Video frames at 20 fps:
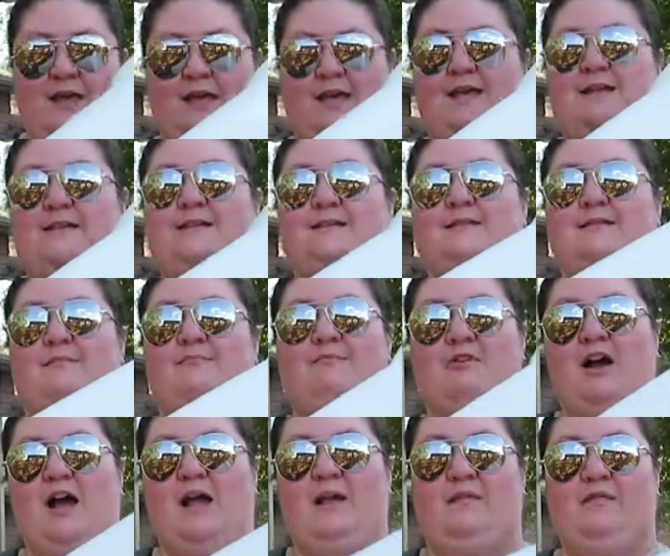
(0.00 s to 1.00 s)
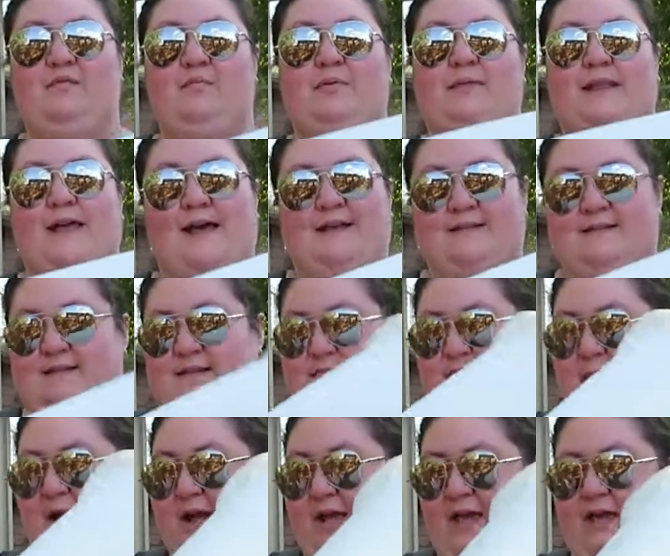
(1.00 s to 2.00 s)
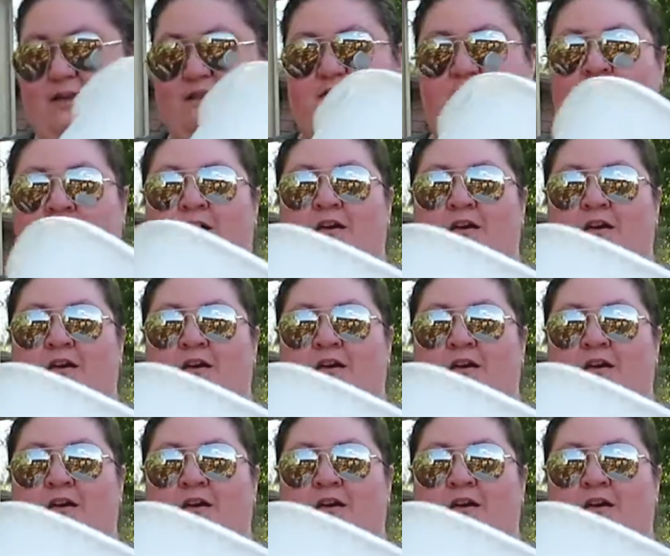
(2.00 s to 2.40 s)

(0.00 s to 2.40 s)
is some kind of plastic bucket.